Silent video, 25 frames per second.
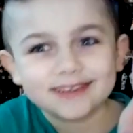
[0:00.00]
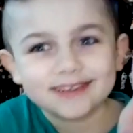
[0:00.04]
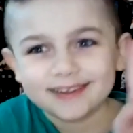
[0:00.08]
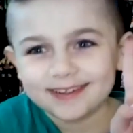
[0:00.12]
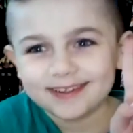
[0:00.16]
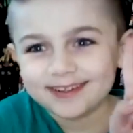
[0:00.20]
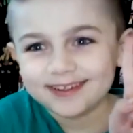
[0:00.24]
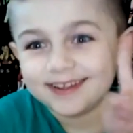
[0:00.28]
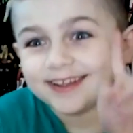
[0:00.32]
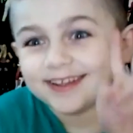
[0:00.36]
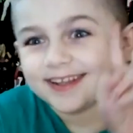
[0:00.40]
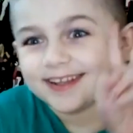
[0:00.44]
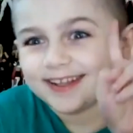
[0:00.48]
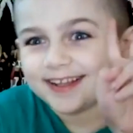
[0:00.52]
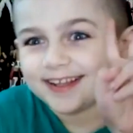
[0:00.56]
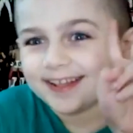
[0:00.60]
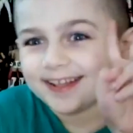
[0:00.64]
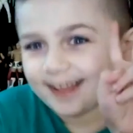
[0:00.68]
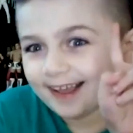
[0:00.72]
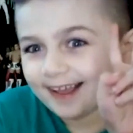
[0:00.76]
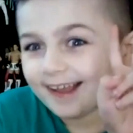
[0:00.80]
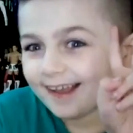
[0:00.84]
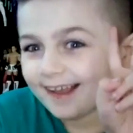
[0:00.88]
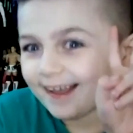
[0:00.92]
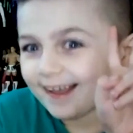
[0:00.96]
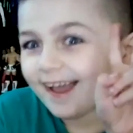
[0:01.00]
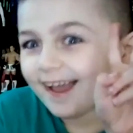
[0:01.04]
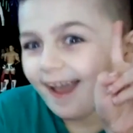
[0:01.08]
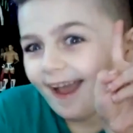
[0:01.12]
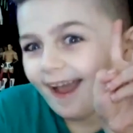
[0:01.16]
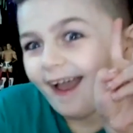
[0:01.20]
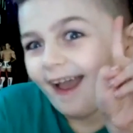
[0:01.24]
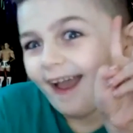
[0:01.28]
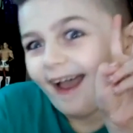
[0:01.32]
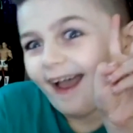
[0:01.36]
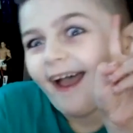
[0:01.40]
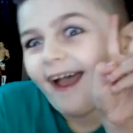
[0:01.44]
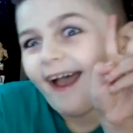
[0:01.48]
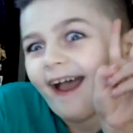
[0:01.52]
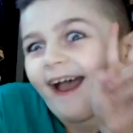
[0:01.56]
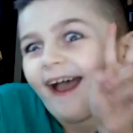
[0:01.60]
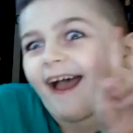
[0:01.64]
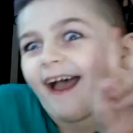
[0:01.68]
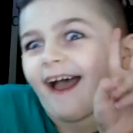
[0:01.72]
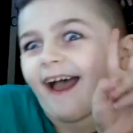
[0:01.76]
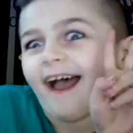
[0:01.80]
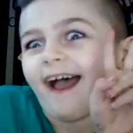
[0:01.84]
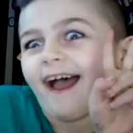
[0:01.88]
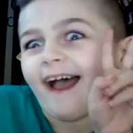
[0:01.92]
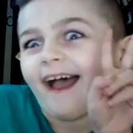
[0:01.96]
Yeah. Family Matters, I
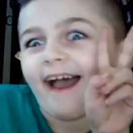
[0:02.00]
learned to